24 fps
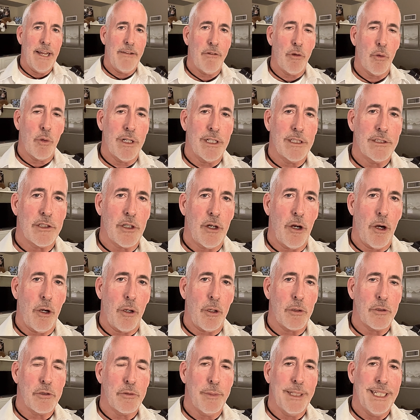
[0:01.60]
everyone, it's
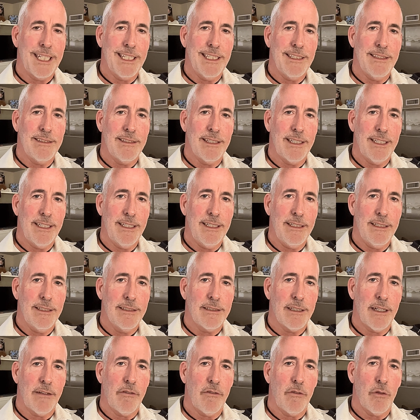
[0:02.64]
Carlos,
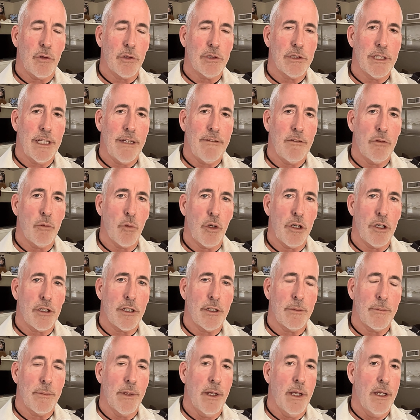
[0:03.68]
PC747,
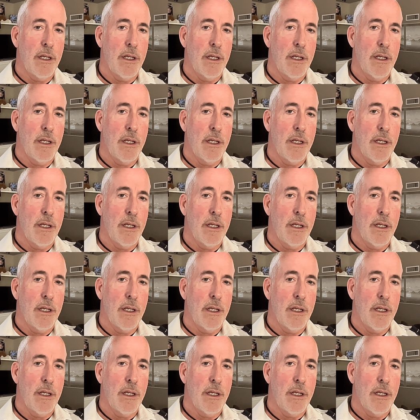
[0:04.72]
welcome.